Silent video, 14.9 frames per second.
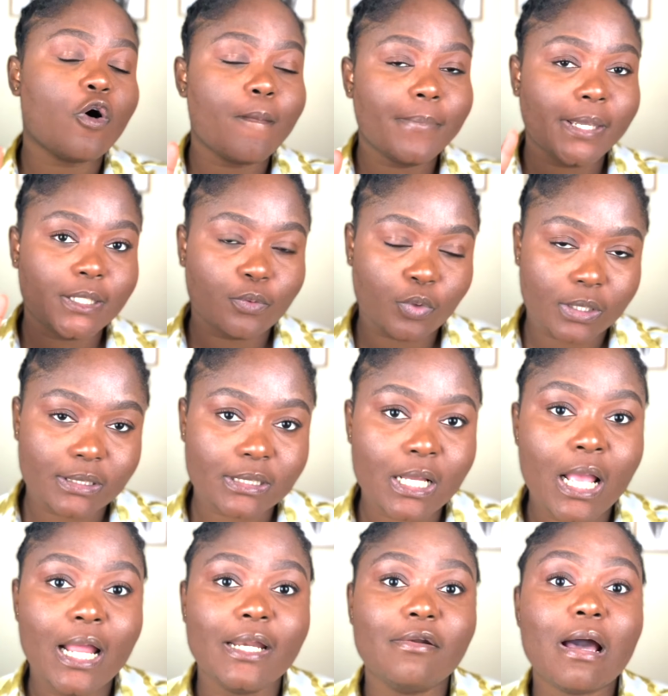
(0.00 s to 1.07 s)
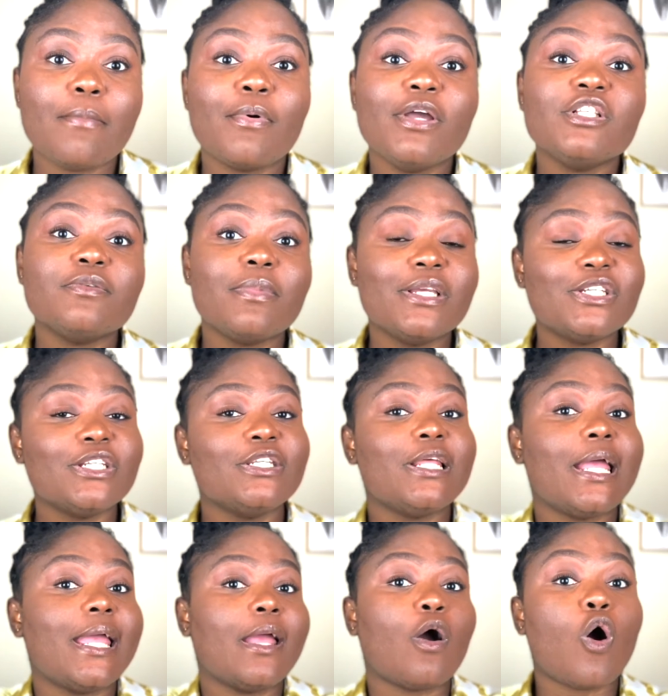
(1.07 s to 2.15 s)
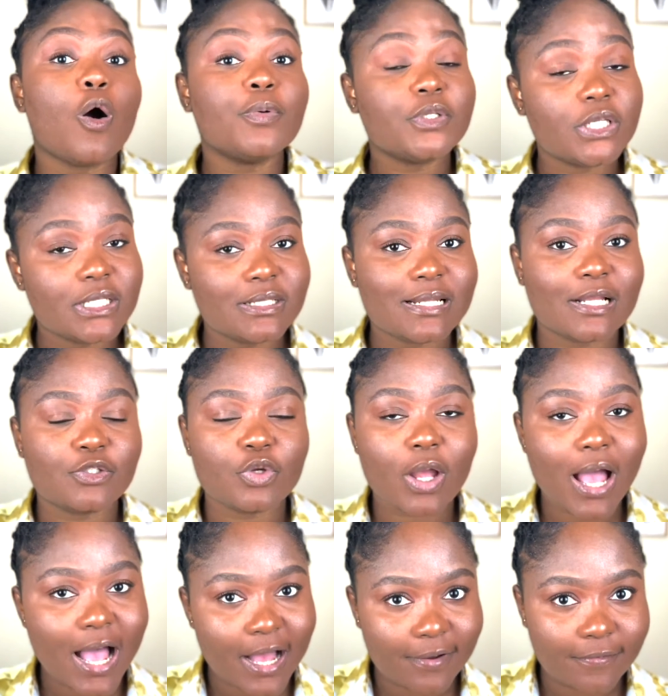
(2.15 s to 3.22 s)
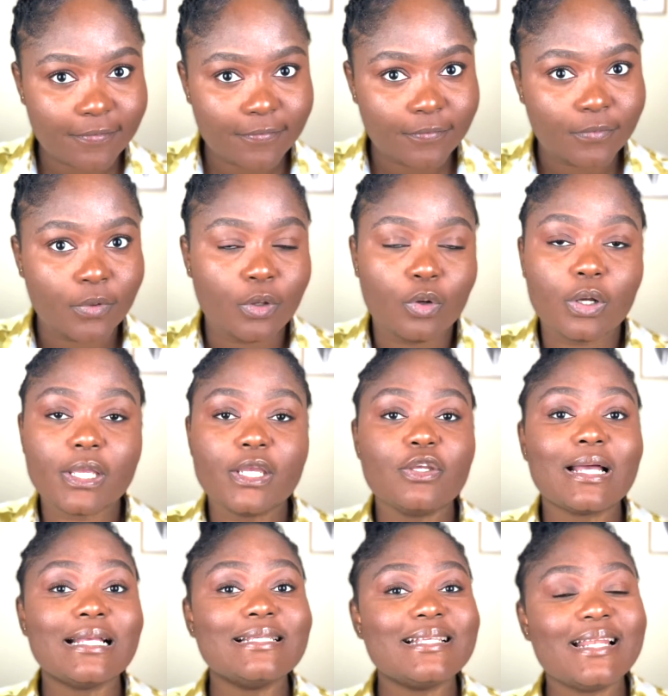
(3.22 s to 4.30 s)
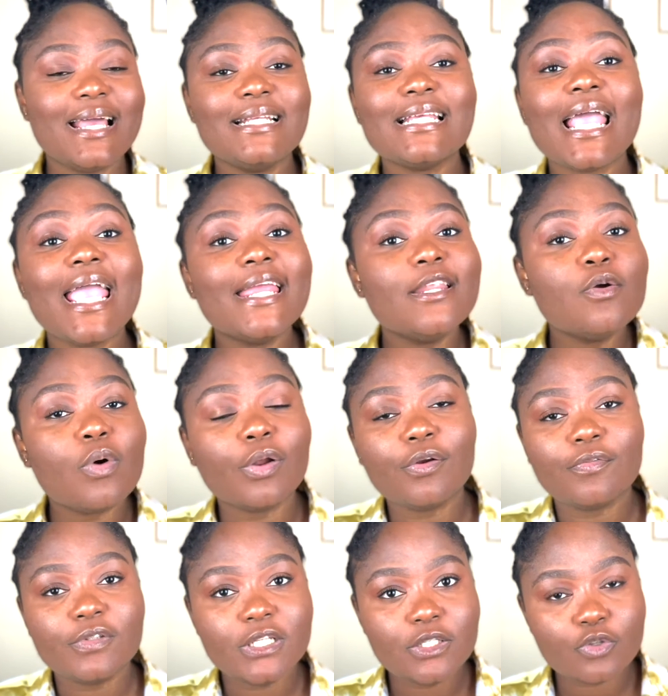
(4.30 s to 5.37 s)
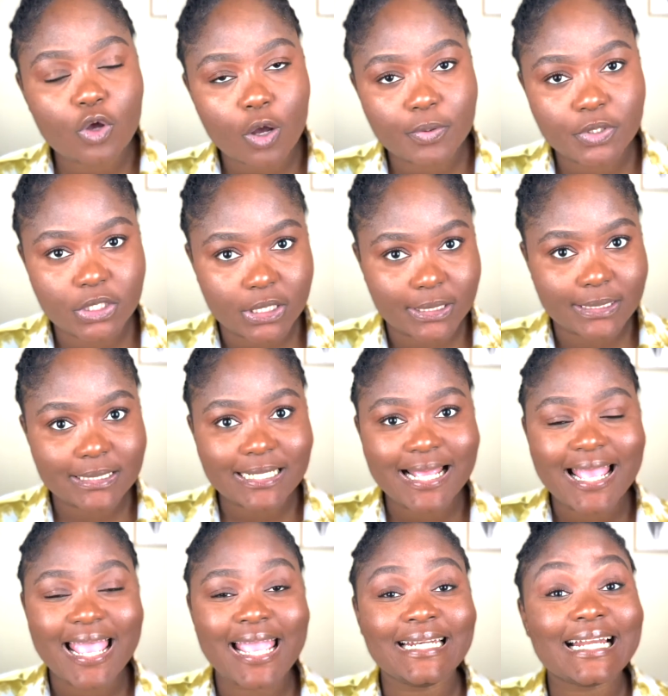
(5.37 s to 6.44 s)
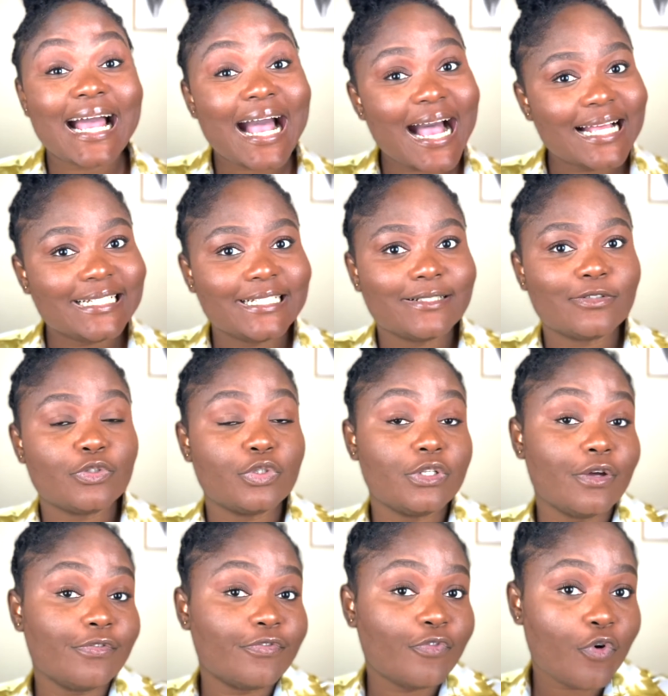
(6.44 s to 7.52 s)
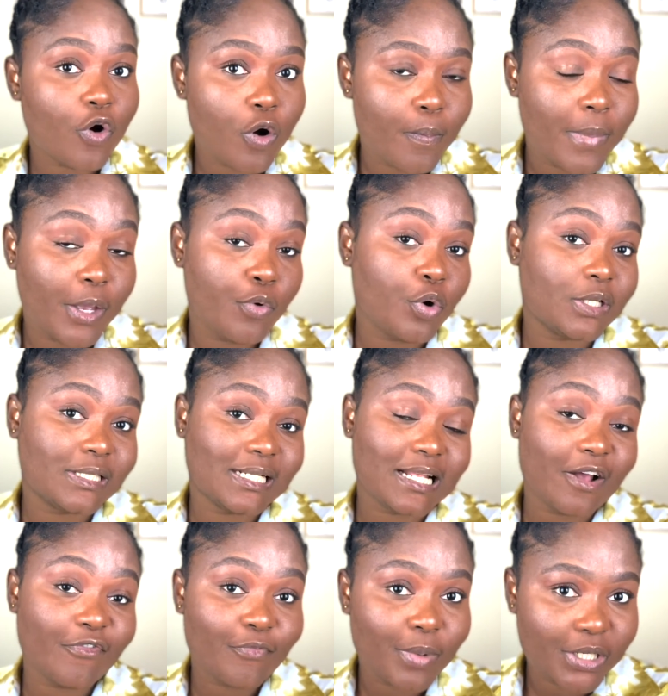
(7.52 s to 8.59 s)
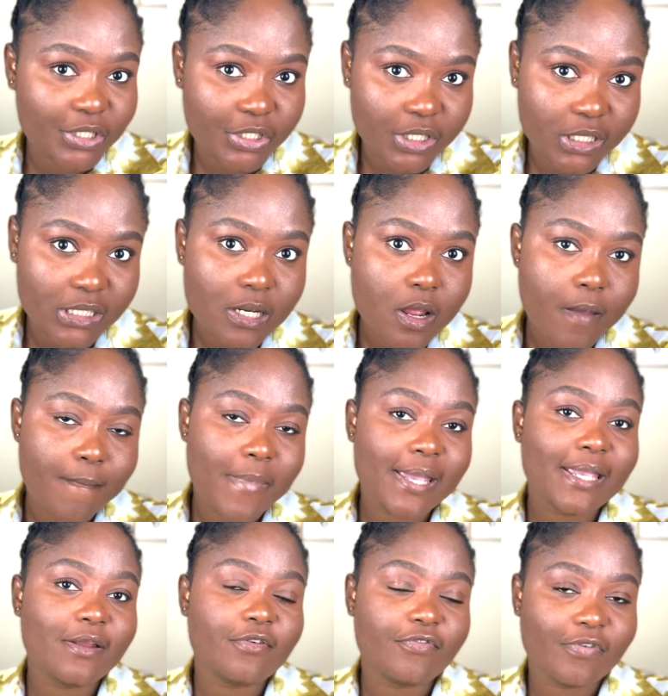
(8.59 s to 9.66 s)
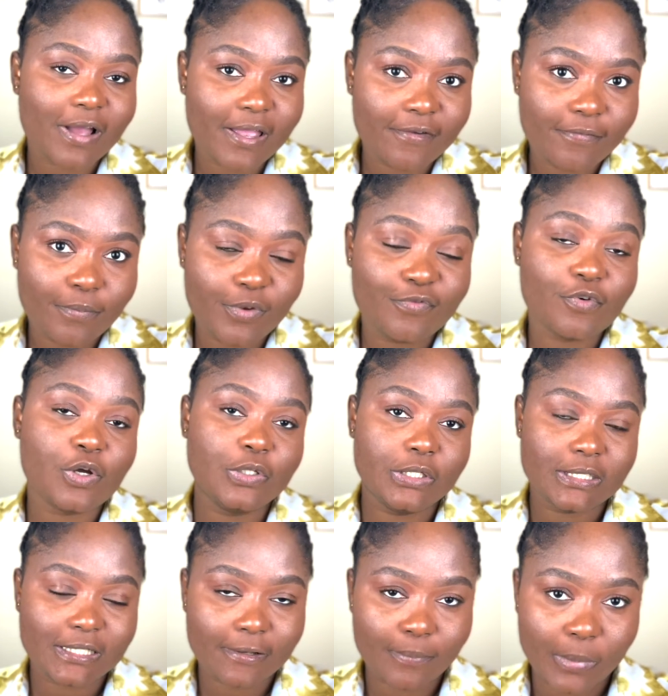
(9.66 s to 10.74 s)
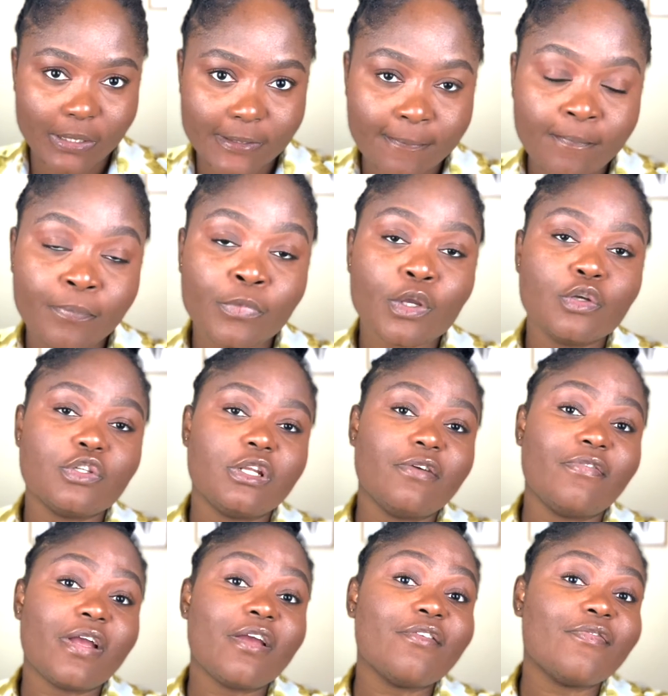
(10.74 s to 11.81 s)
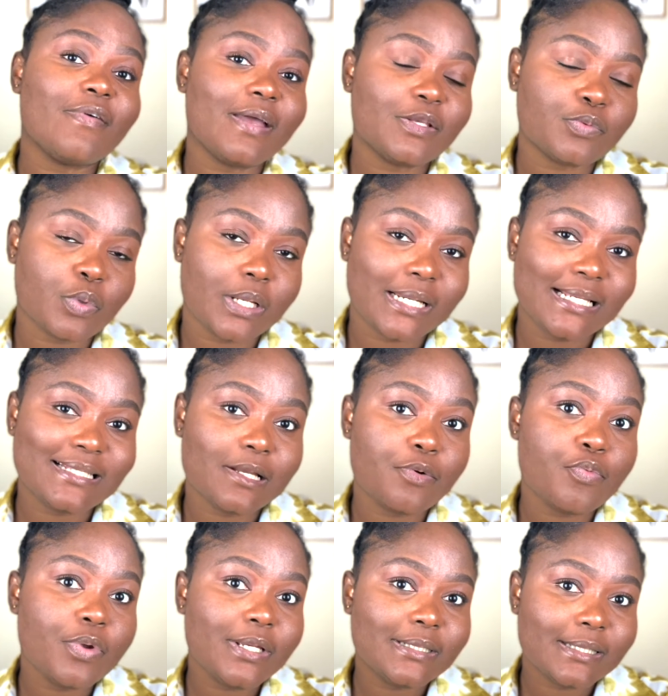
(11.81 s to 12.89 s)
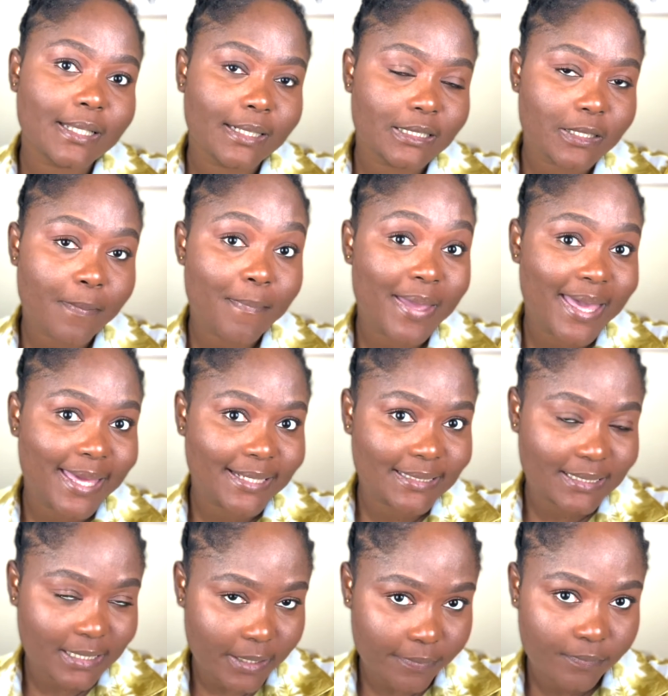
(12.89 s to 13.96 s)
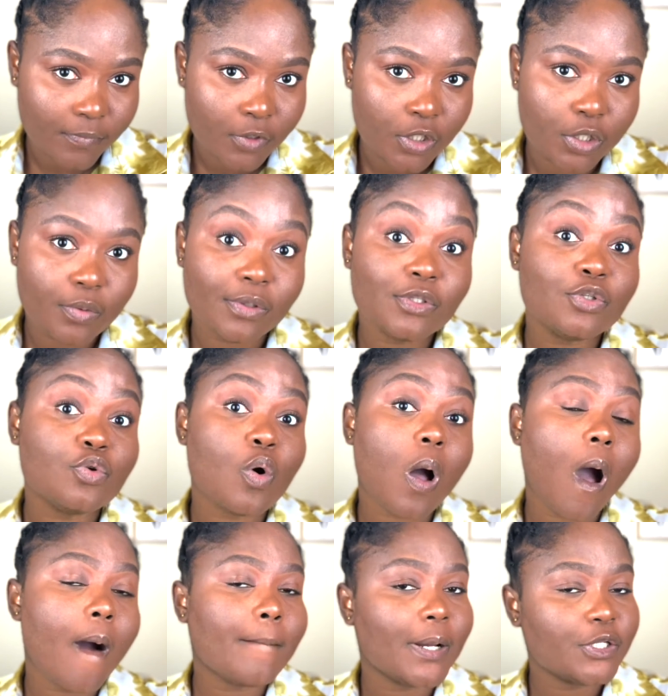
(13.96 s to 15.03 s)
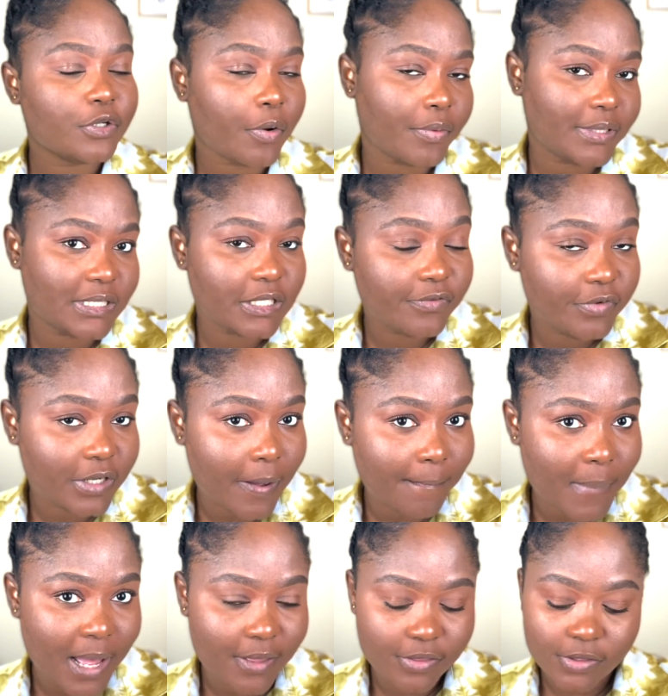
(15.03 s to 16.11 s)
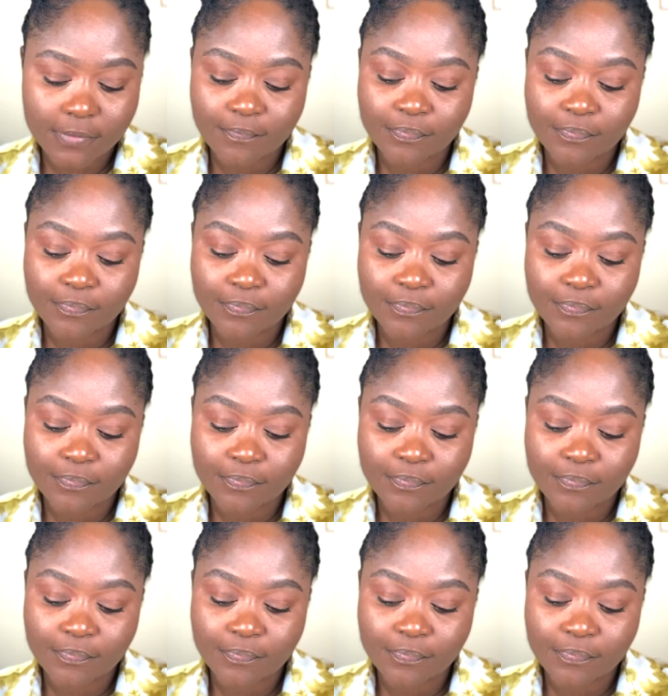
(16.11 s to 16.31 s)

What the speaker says: main ones. Now I'm going to mention the options that you have. Okay, you can select any one of these options and add it to the 4 main ones that I've mentioned, making 5 before you submit. So the very first one is a recent pay slip. They want to know how much you're receiving a month.